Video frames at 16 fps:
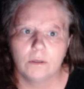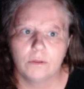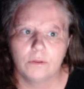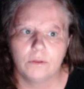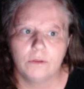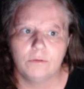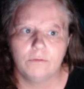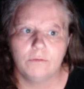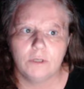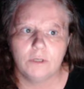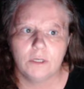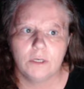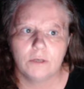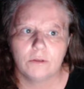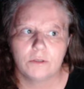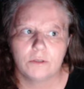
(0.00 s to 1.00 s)
the
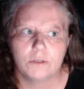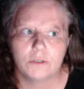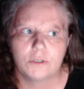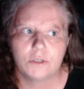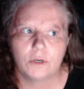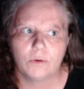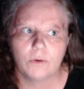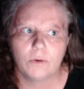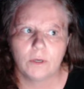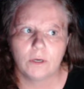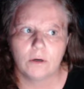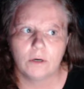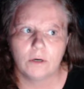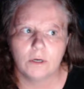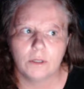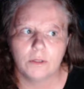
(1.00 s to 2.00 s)
video that's showing
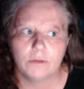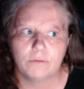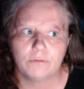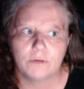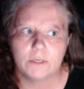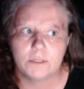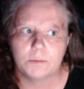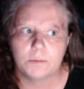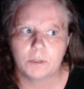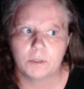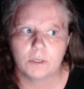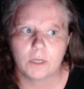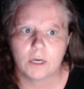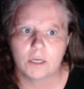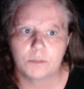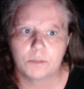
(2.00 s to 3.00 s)
on the Facebook
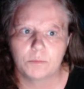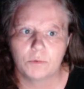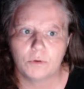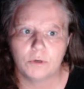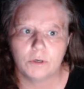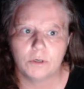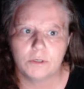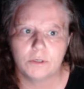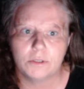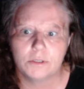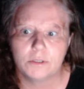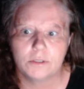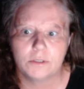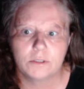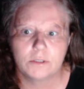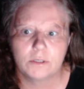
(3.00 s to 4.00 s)
dashboard
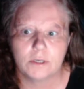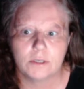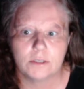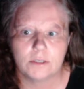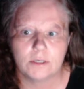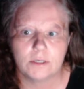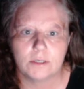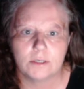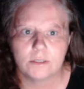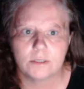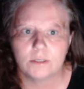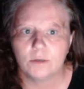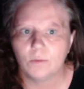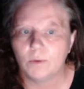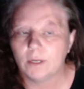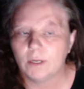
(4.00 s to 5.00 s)
says that it's
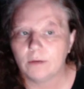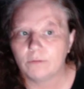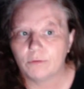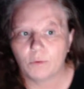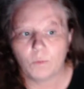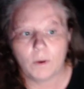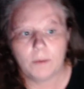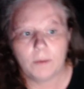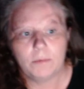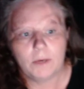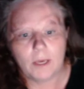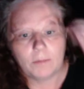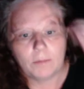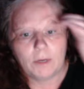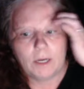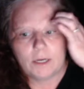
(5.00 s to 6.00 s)
still waiting for
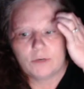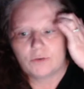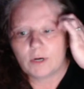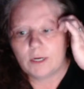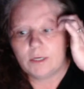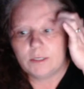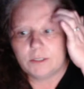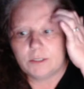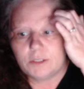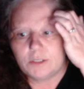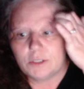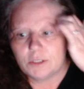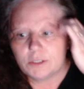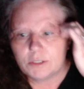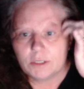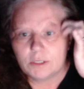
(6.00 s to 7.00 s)
webcam, and I tried to
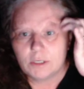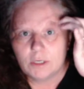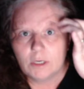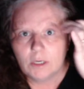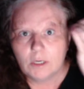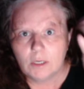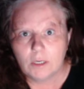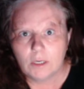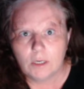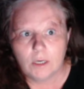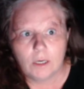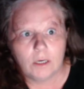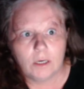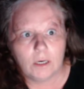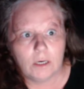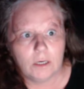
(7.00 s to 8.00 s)
just
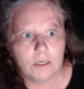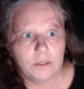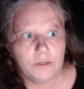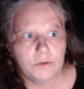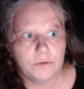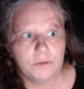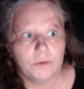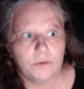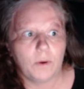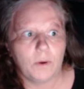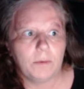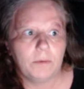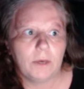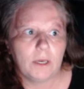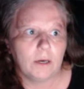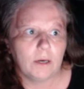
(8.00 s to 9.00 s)
use the
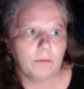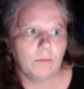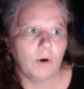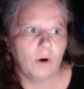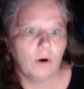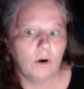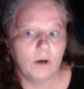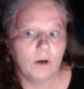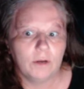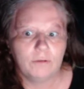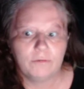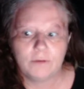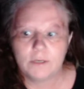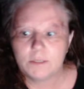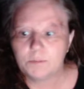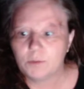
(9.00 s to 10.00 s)
webcam on
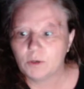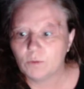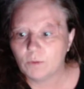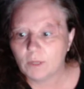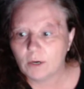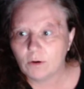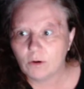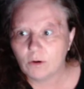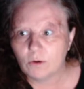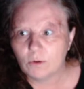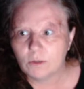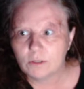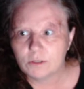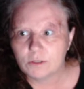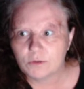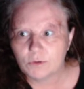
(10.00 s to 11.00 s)
Facebook without going
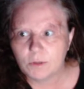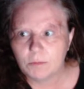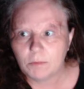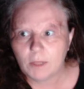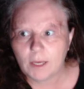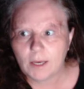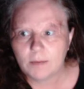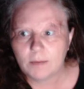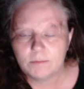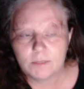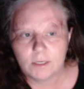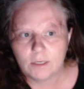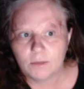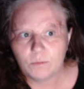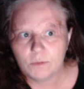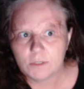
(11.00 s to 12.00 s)
to Streamlabs,
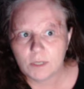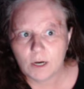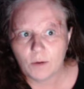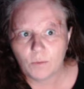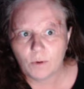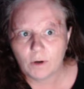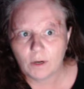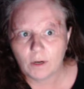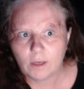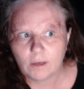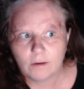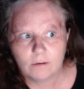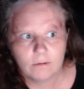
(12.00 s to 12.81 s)
and it was not working.